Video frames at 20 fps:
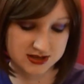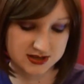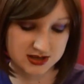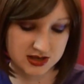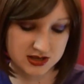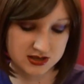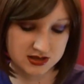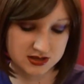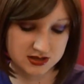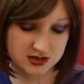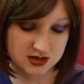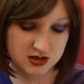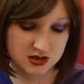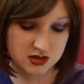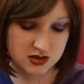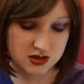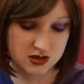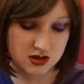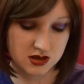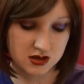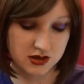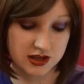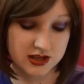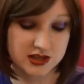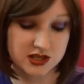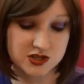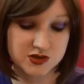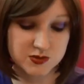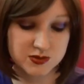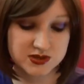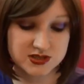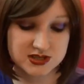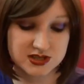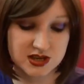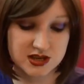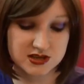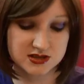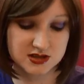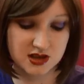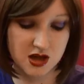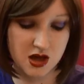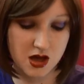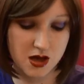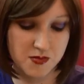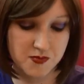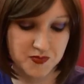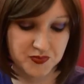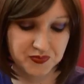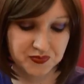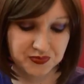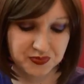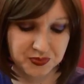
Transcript: says, like this one says um,